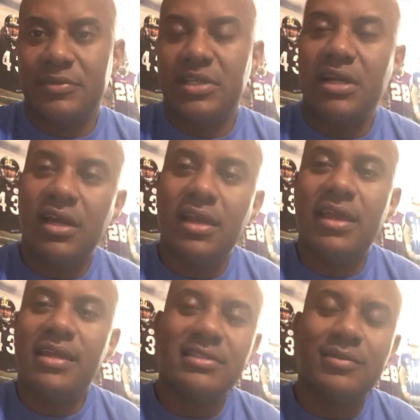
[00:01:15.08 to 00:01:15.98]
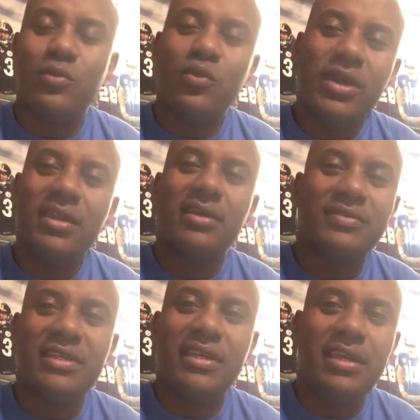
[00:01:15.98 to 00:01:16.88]
God has a way
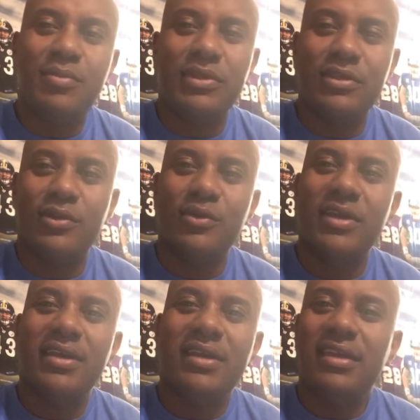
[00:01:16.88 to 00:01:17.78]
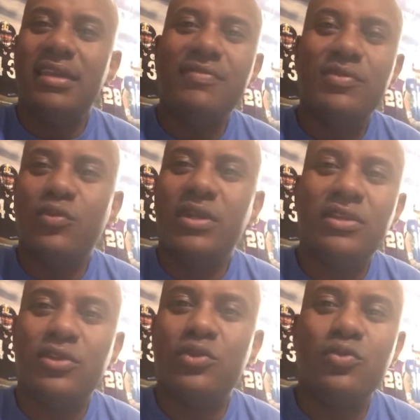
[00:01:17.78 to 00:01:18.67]
of keeping you even
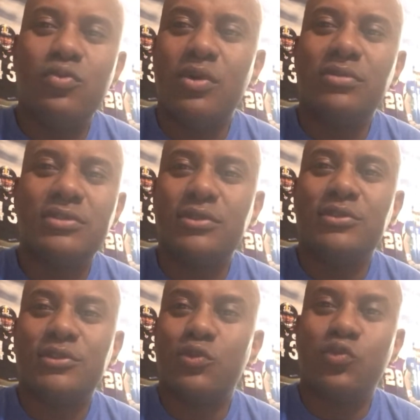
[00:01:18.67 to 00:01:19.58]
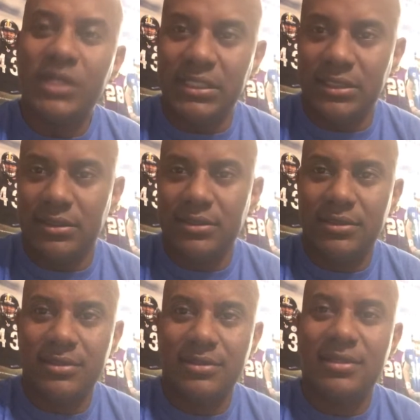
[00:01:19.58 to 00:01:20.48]
when you want to surrender.
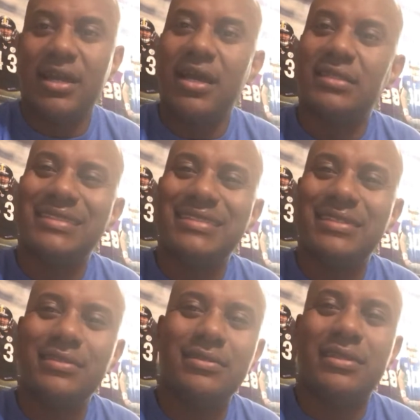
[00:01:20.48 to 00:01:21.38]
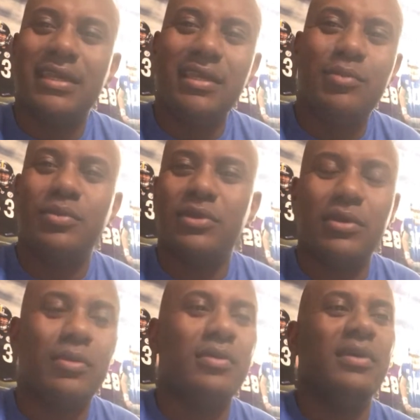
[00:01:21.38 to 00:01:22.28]
God will still keep
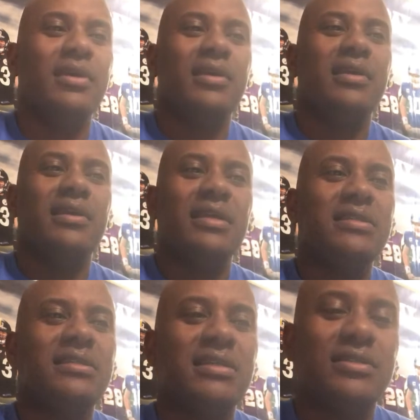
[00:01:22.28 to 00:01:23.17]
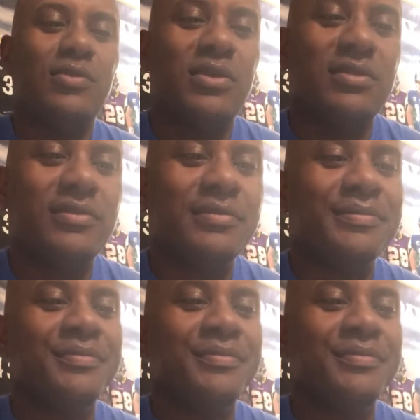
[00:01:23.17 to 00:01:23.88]
you. Isn't that so wonderful?